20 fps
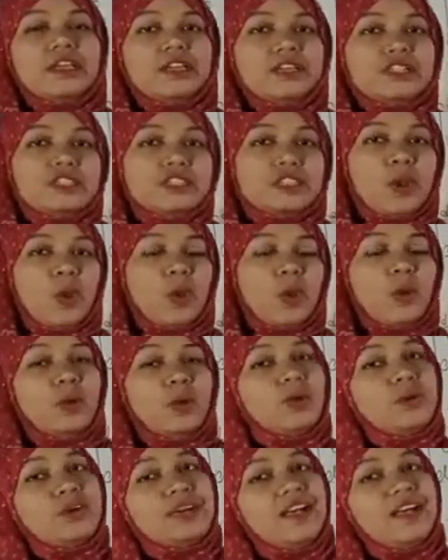
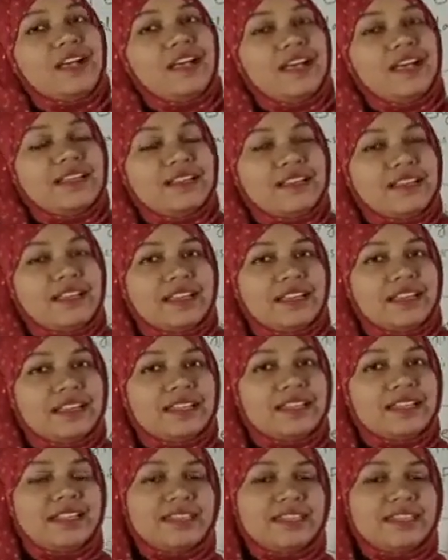Slow, unhurried,